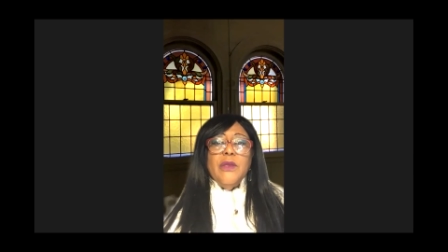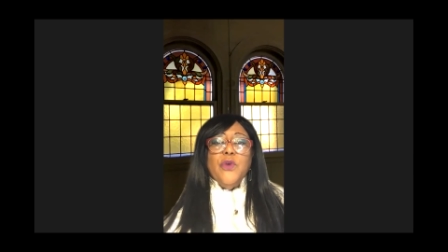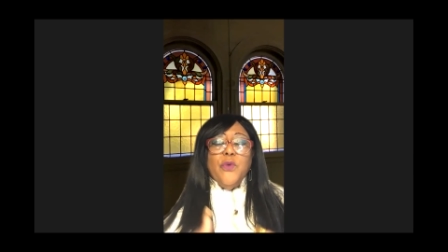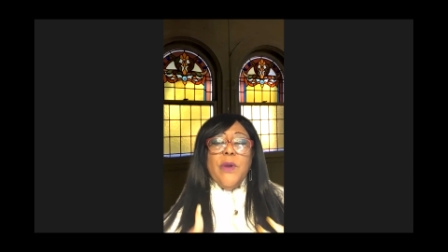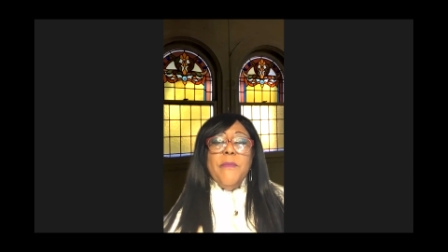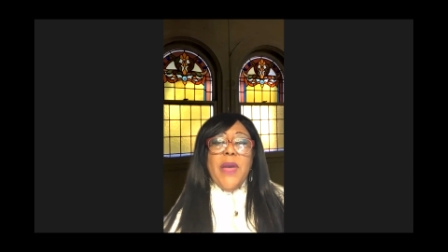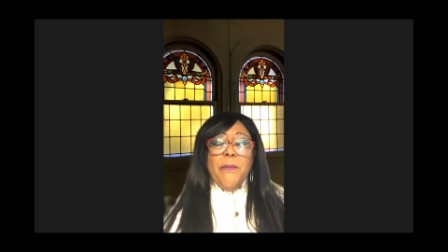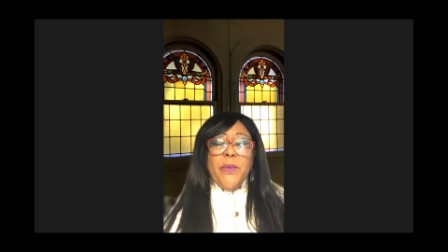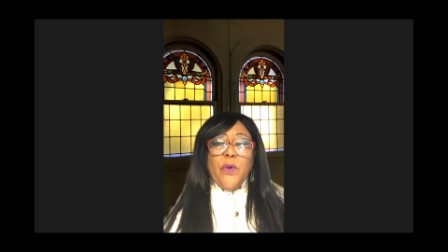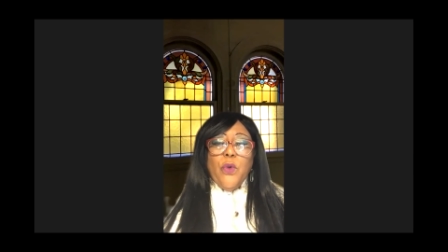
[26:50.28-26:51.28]
to
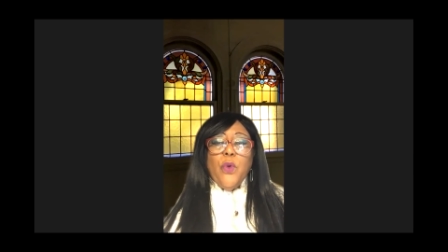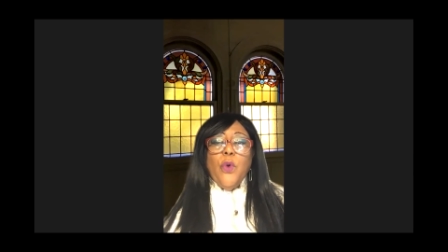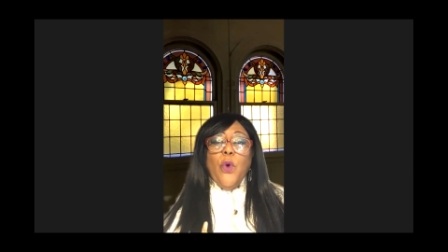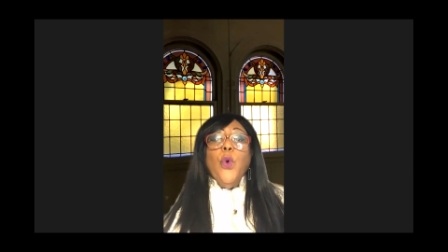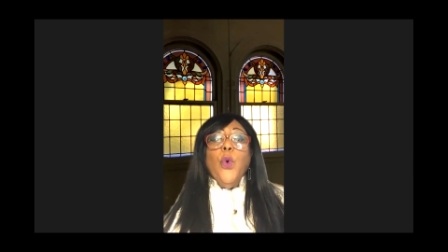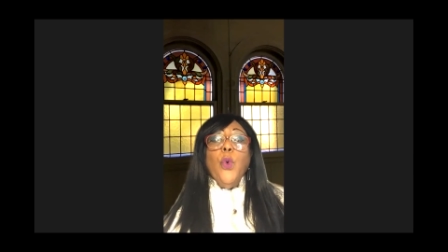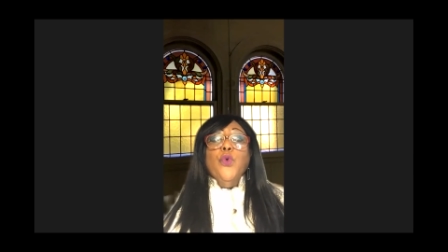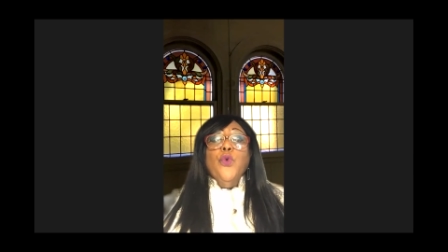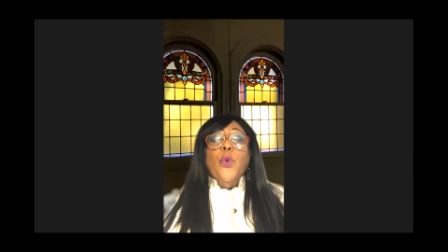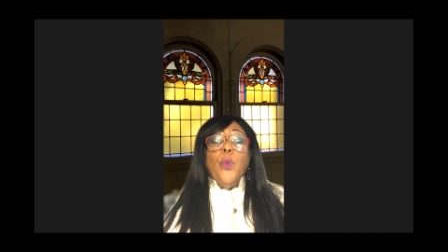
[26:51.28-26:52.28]
remember
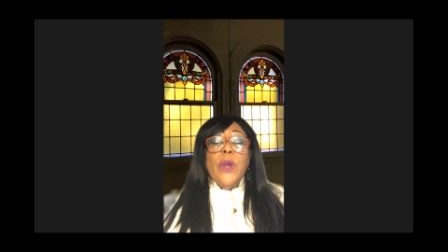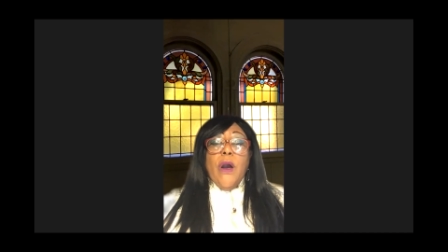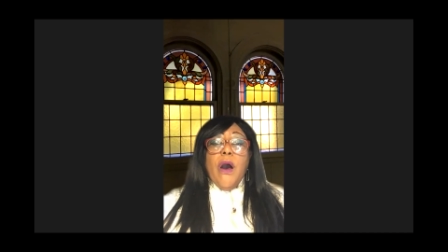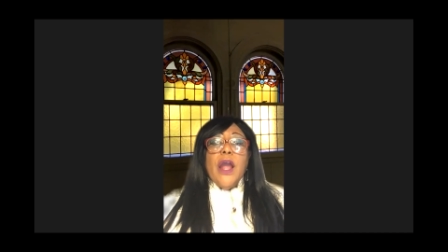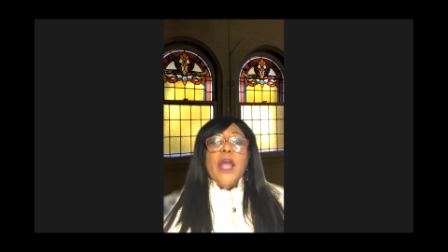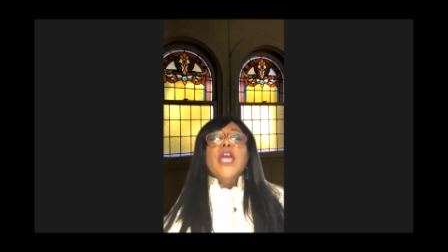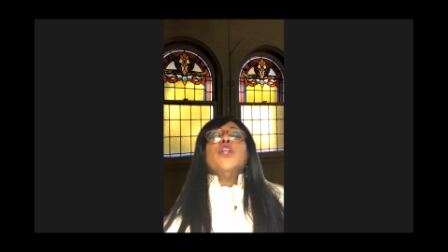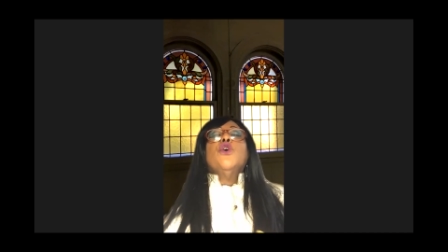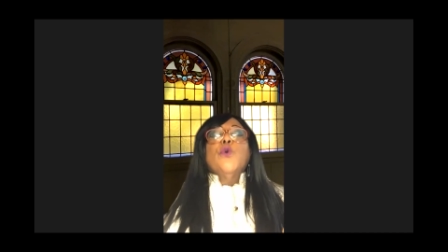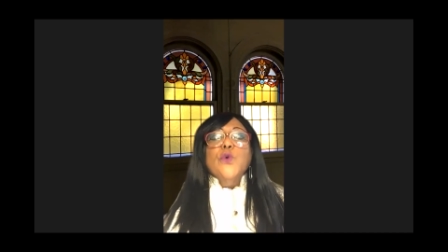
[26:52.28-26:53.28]
who we are
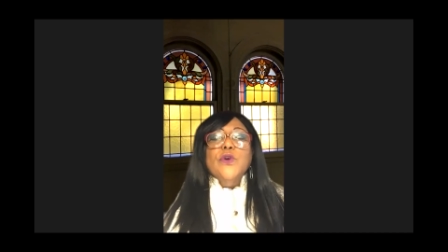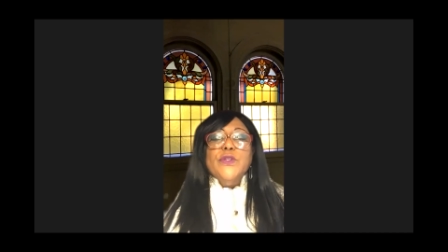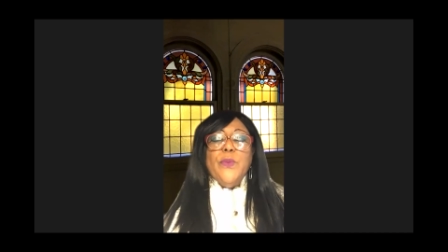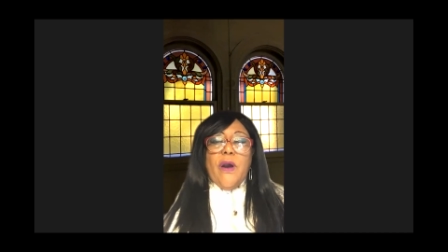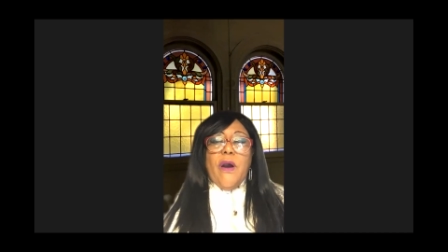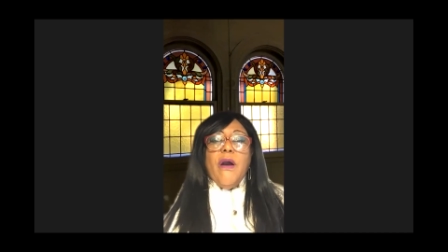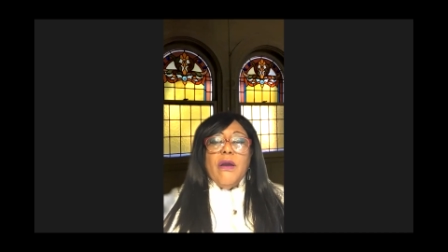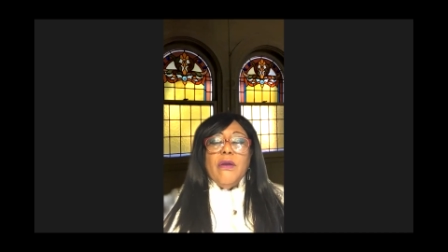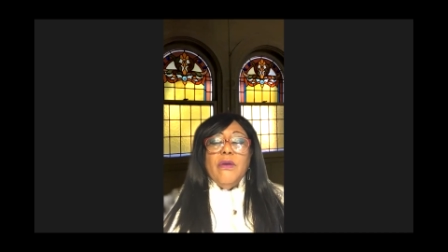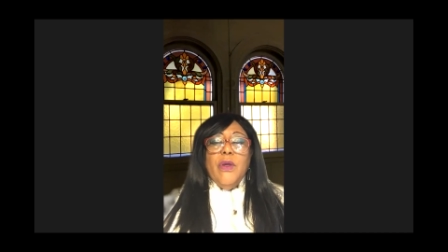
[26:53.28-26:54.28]
and whose we are.
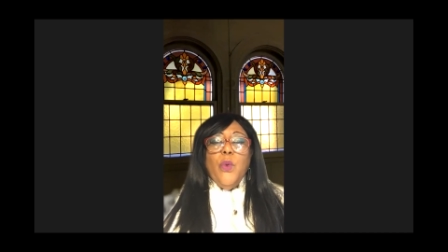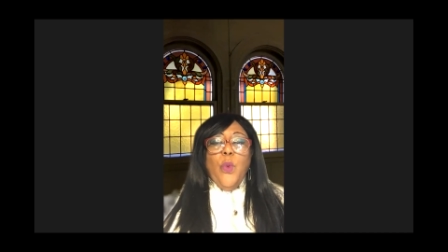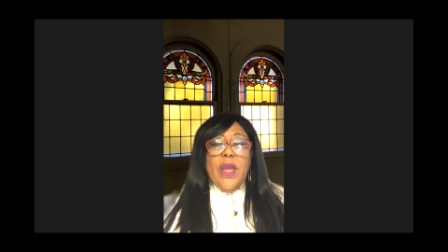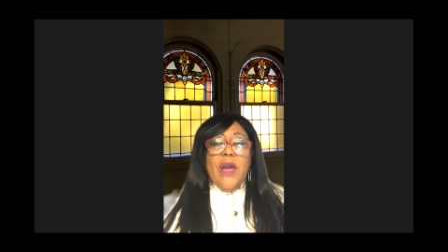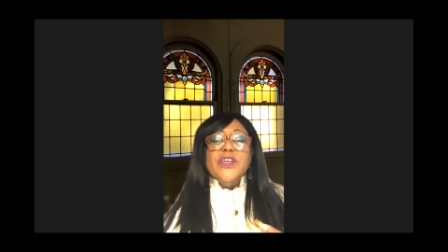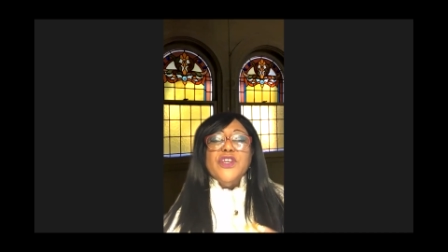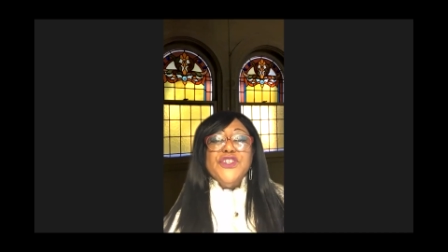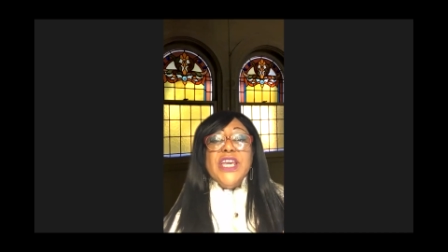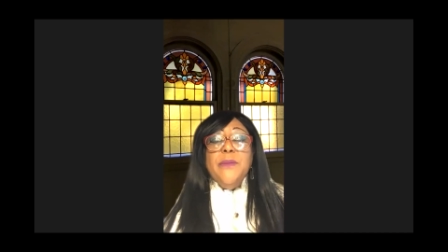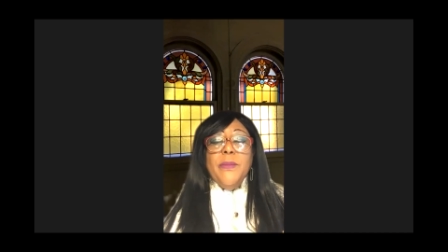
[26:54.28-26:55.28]
We are the
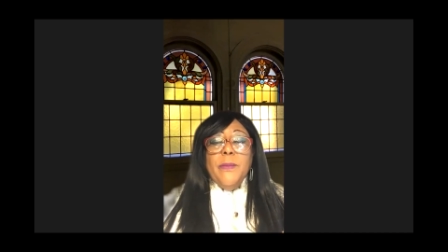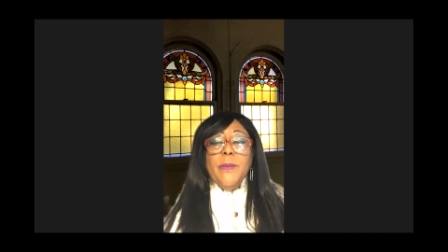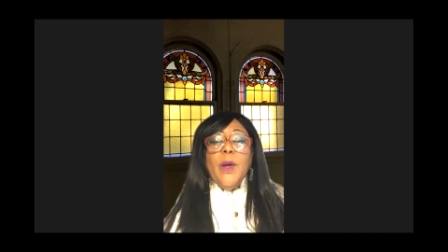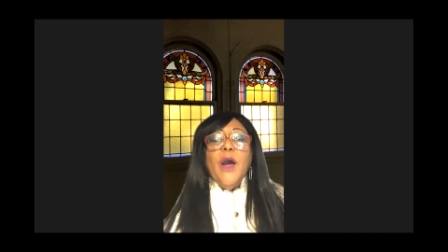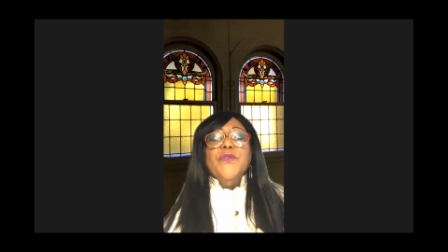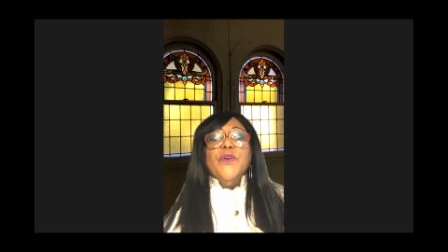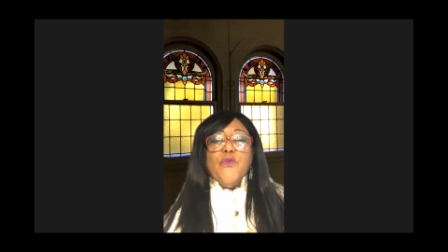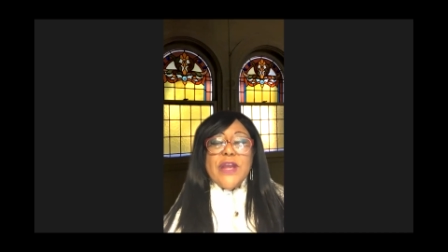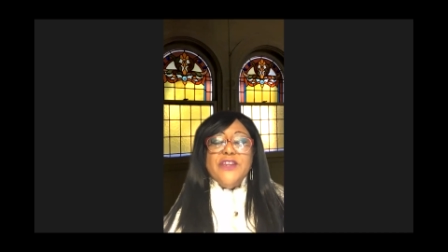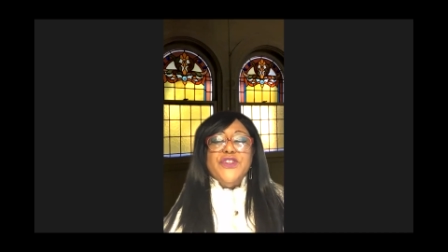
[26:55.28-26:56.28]
sheep of the
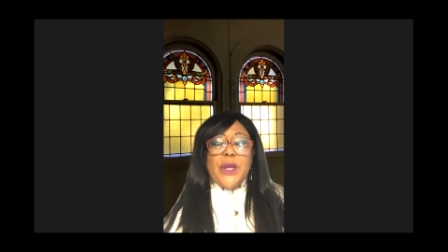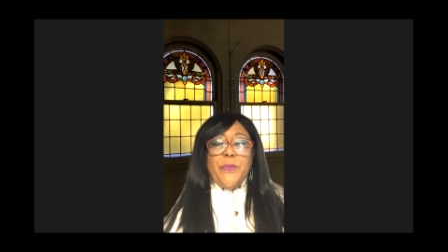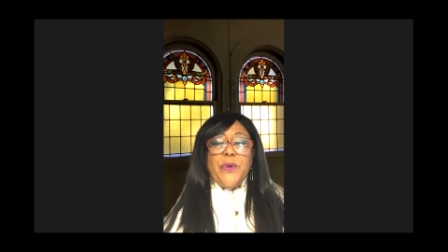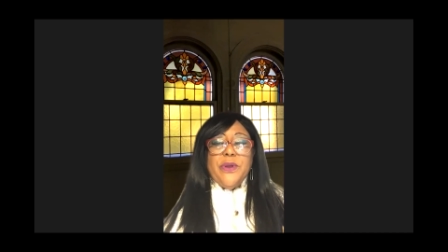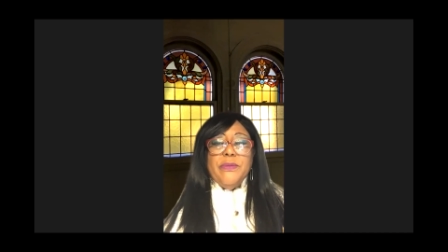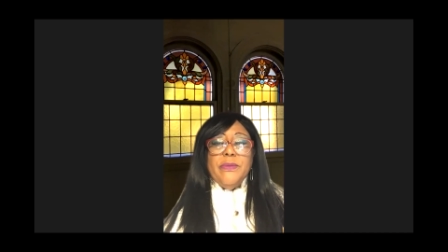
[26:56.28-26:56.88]
great shepherd.